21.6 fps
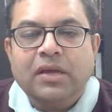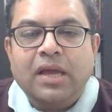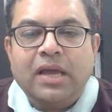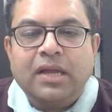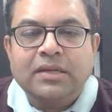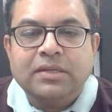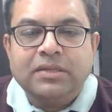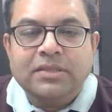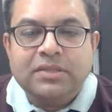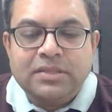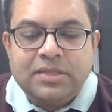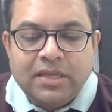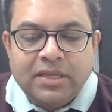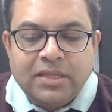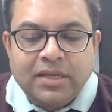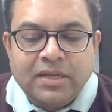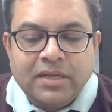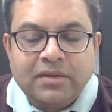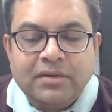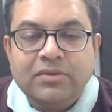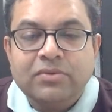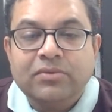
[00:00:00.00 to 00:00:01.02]
and say
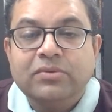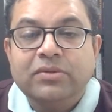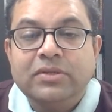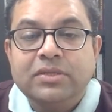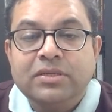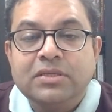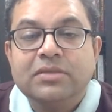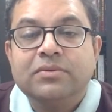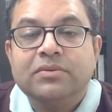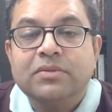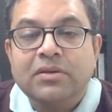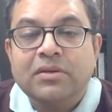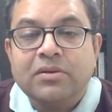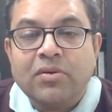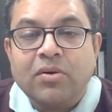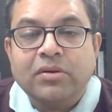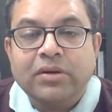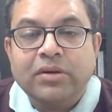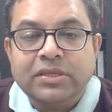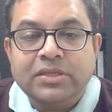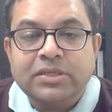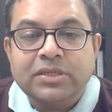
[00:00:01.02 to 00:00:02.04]
that, you know, this is the
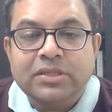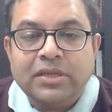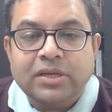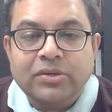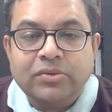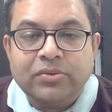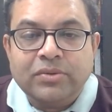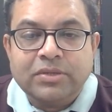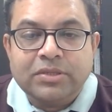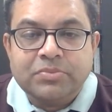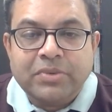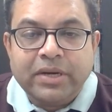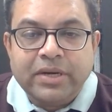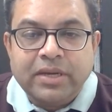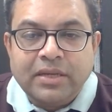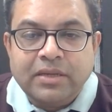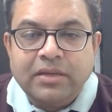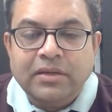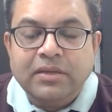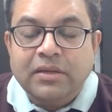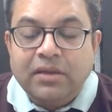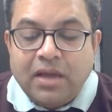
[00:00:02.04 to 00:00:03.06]
wrong teaching that you are
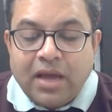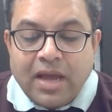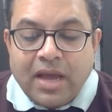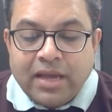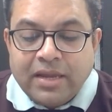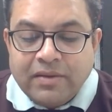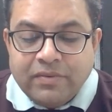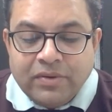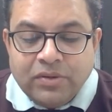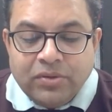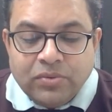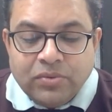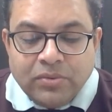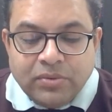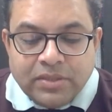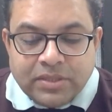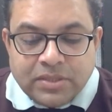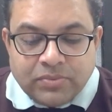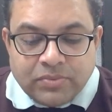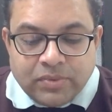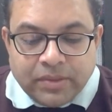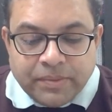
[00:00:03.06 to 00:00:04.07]
spreading. I never told
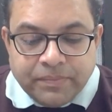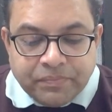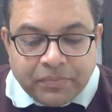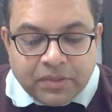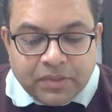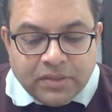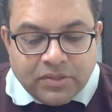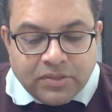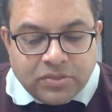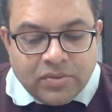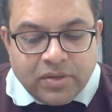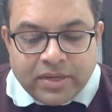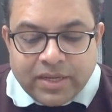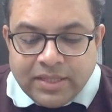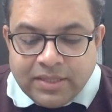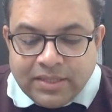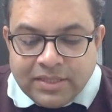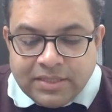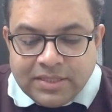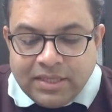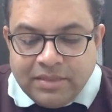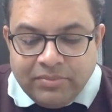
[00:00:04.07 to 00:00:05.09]
this way. So
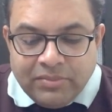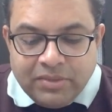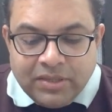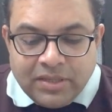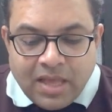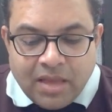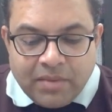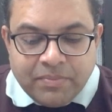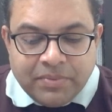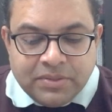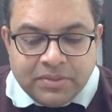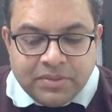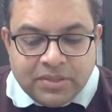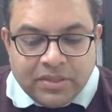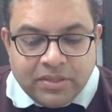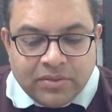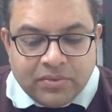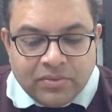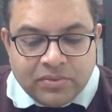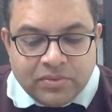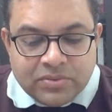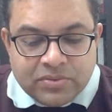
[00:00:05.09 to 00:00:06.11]
again, the same thing happens
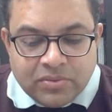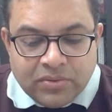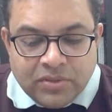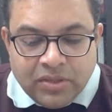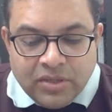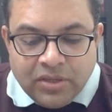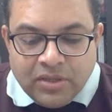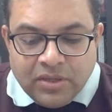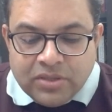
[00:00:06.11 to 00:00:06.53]
here also.